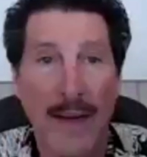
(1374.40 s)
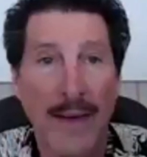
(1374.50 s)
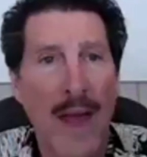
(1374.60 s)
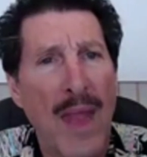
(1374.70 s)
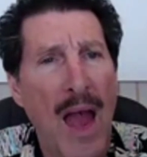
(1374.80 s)
it.
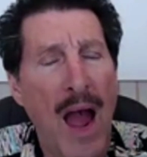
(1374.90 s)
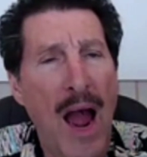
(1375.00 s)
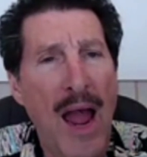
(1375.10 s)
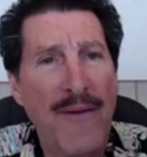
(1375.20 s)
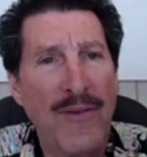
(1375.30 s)

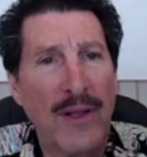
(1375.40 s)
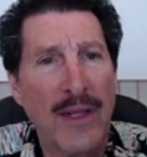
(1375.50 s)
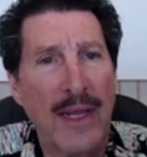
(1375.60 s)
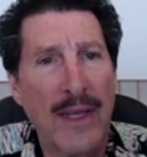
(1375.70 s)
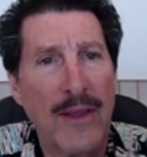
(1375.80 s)
I have a
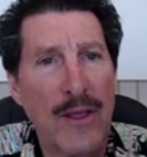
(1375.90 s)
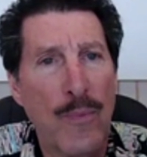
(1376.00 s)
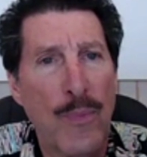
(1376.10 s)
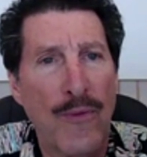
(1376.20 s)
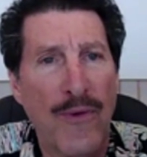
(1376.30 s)
link that you
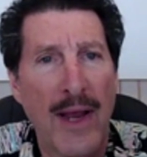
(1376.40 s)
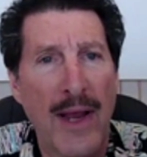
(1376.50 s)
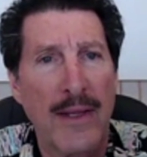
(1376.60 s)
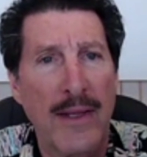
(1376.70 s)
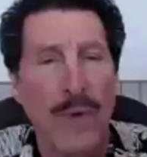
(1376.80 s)

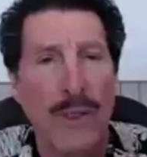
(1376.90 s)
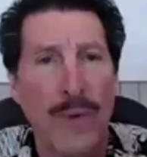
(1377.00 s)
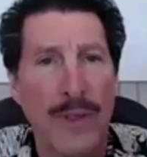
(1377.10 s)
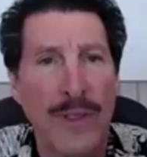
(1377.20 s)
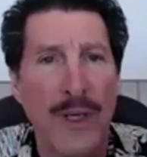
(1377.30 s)
provided, which
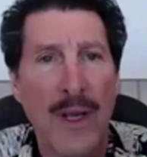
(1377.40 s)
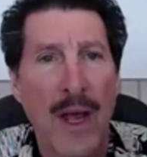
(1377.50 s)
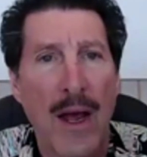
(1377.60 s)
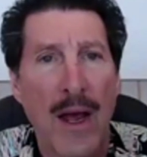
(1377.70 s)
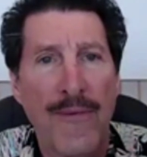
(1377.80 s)
was
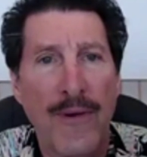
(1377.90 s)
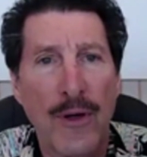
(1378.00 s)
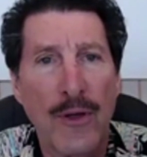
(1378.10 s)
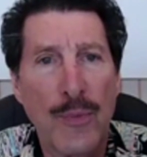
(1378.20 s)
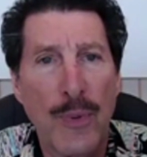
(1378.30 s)
uh,
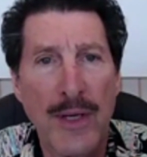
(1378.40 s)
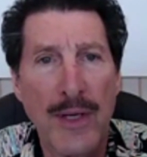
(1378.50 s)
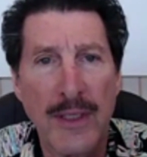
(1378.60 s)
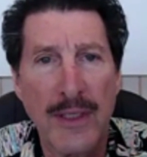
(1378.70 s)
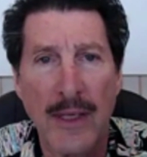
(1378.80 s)

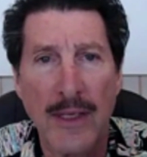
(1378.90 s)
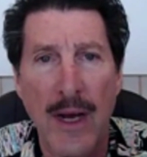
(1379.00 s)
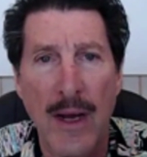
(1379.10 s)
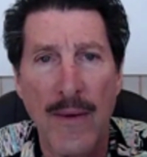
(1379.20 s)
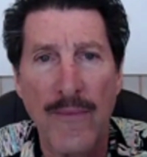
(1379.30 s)

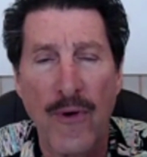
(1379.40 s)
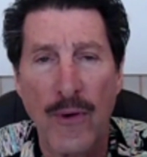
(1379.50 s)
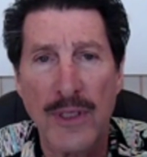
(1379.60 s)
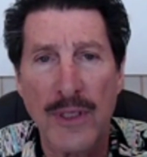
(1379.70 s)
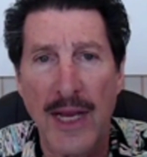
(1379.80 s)
fearlesspricing.com
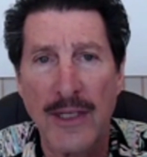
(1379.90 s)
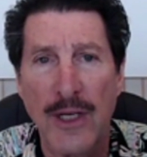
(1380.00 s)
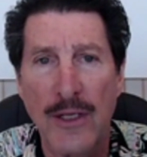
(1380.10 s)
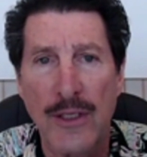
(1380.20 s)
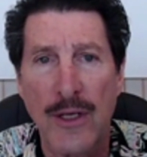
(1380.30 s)
forward slash
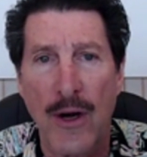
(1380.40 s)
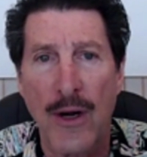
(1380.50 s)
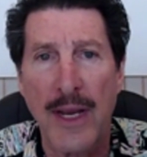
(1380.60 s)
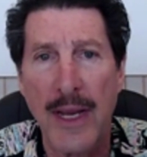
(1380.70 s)
start